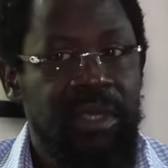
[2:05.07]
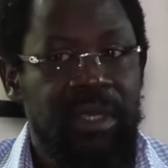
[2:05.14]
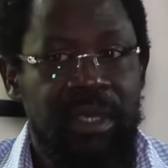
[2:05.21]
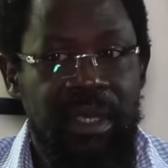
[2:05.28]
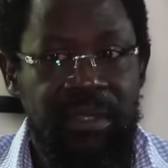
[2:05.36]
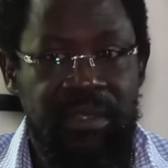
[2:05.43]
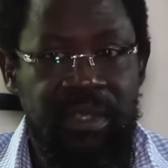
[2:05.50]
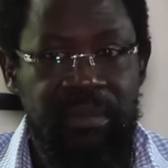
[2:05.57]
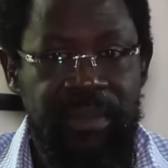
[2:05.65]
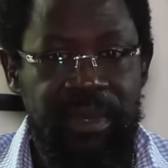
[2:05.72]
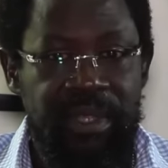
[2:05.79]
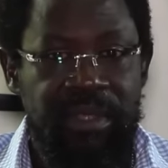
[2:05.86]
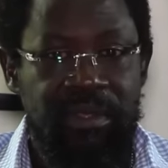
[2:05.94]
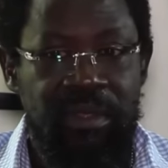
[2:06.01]
It
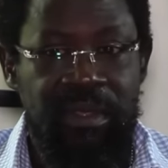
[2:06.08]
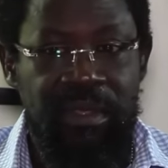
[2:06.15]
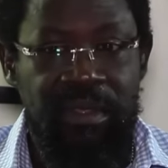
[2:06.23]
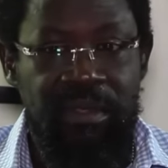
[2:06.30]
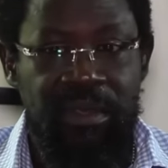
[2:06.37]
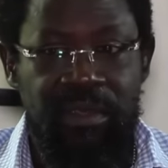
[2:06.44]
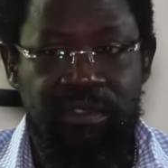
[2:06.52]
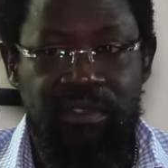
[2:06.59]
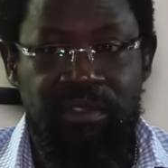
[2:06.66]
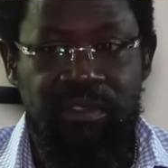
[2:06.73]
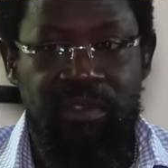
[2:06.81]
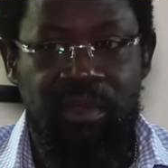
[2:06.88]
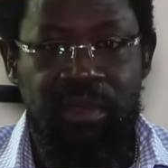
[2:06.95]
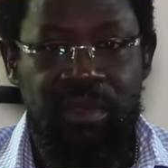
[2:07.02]
simply
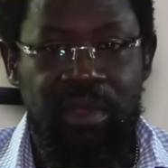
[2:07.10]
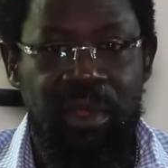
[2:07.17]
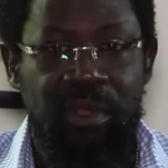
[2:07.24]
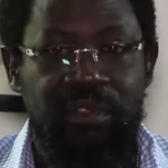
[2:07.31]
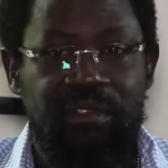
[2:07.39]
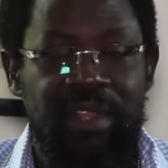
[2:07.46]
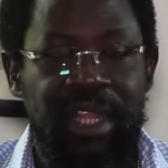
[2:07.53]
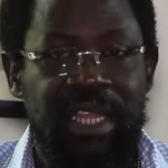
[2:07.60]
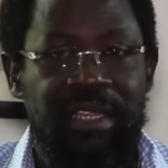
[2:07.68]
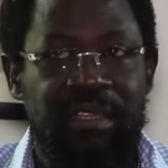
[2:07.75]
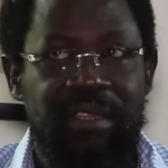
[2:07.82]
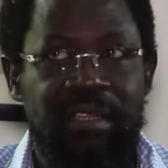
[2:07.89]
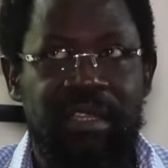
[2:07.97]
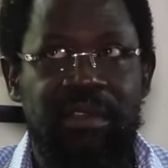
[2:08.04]
just told us
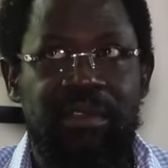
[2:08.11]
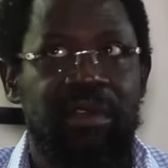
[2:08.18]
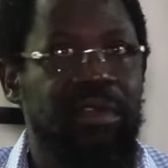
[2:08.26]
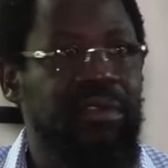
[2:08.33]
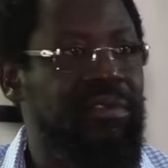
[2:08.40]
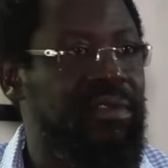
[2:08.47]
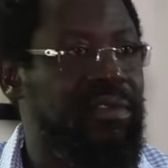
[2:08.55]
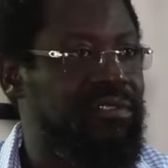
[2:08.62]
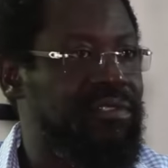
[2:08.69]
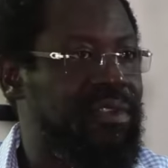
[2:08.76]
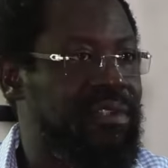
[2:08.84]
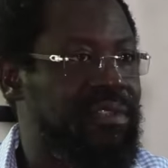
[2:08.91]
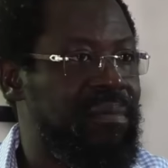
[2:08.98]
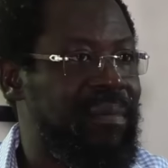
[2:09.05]
that the law does
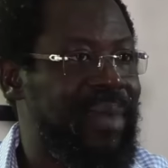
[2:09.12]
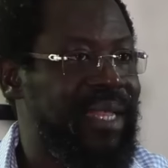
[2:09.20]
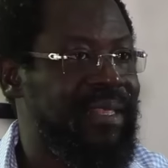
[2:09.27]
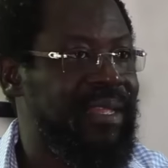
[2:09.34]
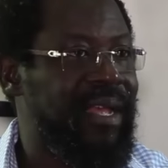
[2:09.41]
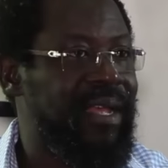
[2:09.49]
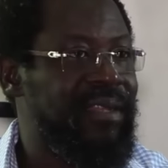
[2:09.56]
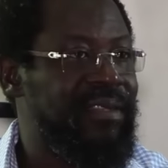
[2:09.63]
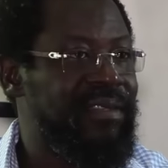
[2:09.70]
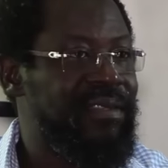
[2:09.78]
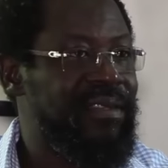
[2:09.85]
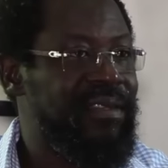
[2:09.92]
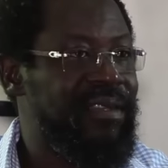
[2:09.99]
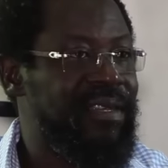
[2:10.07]
not matter
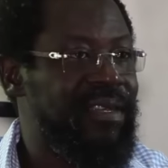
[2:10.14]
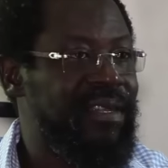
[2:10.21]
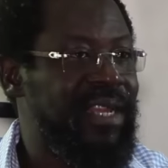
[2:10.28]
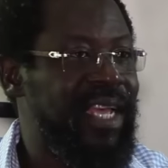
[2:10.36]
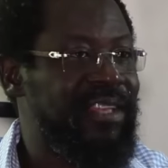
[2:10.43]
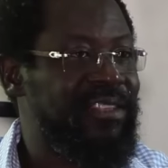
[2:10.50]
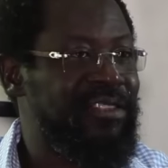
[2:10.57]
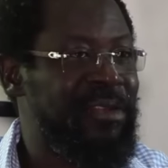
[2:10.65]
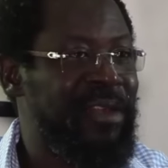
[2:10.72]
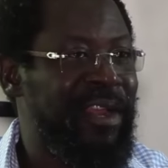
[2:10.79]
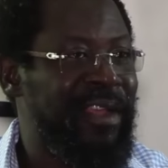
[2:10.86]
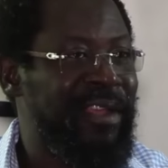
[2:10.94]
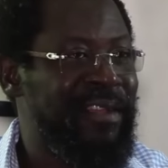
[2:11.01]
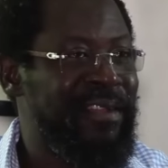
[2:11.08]
in
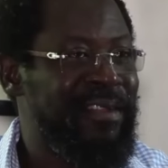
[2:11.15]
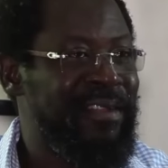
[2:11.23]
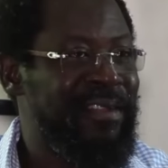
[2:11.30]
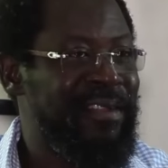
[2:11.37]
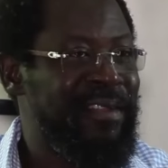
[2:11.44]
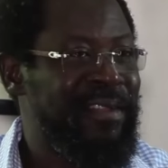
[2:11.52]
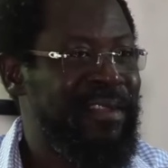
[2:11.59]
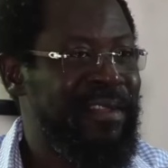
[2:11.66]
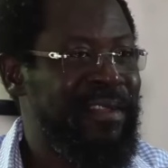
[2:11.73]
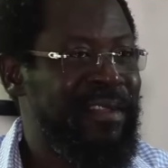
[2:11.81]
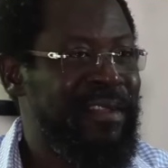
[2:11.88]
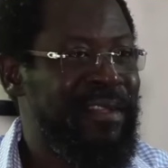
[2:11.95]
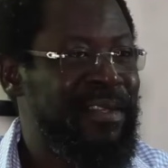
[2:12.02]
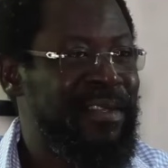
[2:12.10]
Nigeria.
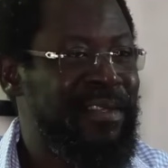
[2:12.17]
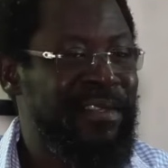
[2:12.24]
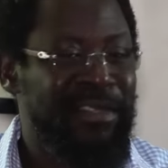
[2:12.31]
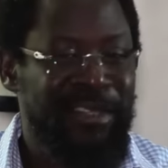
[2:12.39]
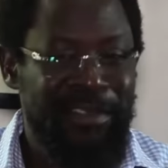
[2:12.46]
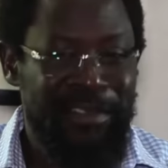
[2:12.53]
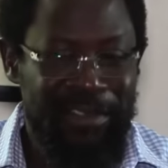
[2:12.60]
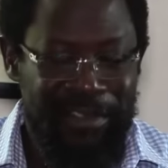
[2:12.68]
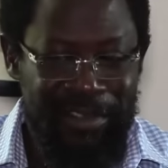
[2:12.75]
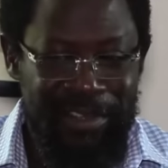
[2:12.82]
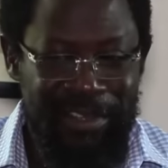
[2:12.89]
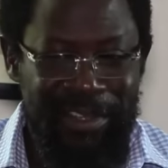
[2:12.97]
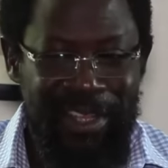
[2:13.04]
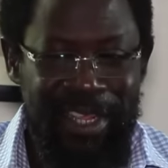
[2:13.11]
It
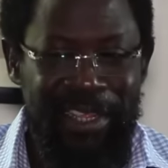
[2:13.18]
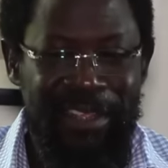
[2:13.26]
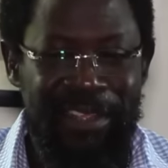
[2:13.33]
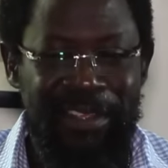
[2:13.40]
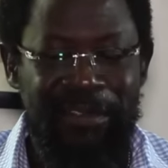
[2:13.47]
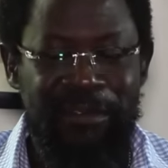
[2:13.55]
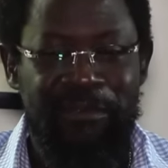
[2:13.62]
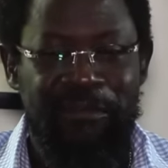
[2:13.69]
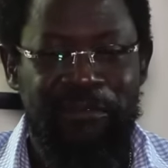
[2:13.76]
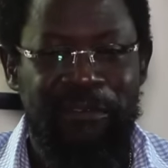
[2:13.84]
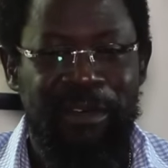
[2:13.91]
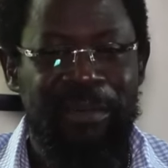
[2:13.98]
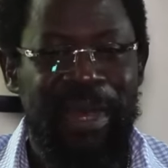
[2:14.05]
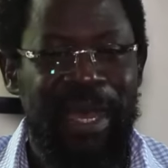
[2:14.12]
is the
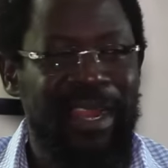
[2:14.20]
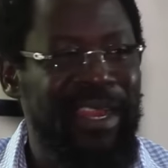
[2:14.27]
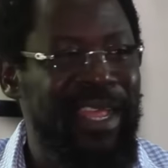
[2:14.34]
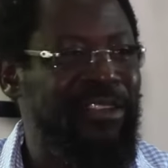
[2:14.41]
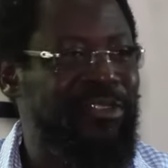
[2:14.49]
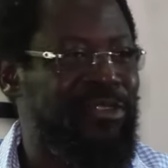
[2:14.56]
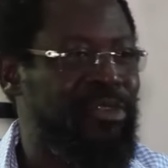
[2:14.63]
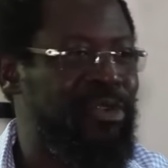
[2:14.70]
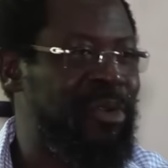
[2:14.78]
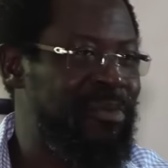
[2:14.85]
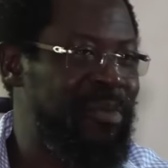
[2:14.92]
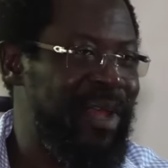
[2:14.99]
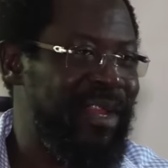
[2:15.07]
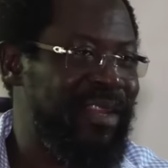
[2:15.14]
formal
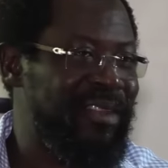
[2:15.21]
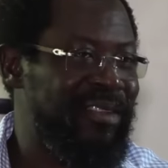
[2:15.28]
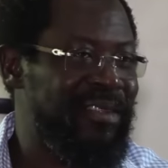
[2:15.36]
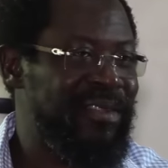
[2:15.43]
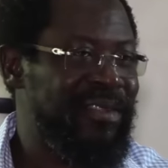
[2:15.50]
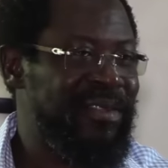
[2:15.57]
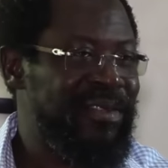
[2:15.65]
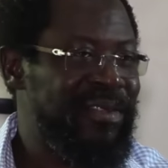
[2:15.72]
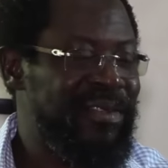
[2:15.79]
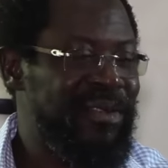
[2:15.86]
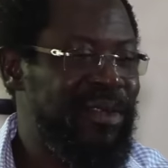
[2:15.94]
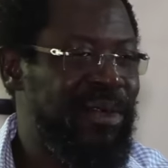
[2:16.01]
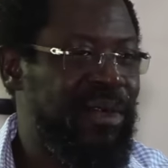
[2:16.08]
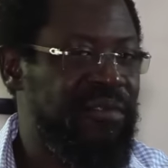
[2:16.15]
enthronement
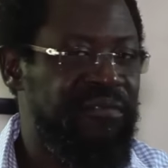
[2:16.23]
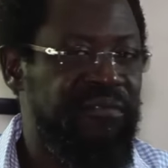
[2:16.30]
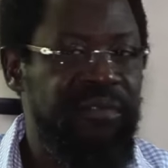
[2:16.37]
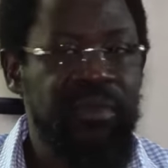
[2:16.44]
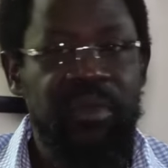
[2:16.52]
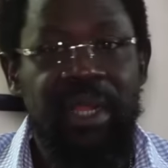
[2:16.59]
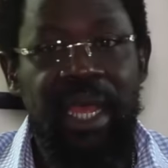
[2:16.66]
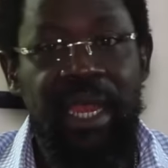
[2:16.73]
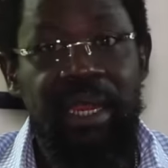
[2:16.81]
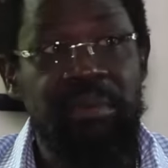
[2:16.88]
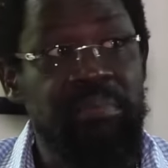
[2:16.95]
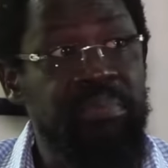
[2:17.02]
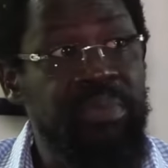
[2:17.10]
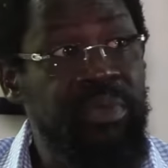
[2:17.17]
of feudal
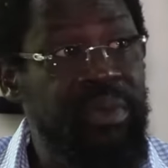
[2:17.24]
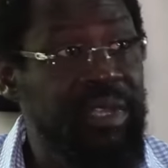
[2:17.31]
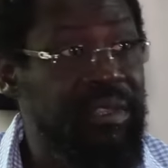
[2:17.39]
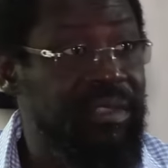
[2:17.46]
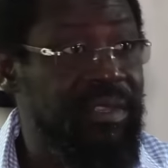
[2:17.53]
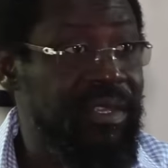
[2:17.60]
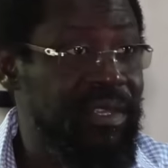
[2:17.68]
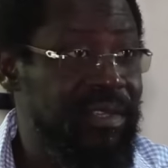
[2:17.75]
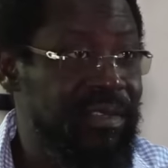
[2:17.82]
impunity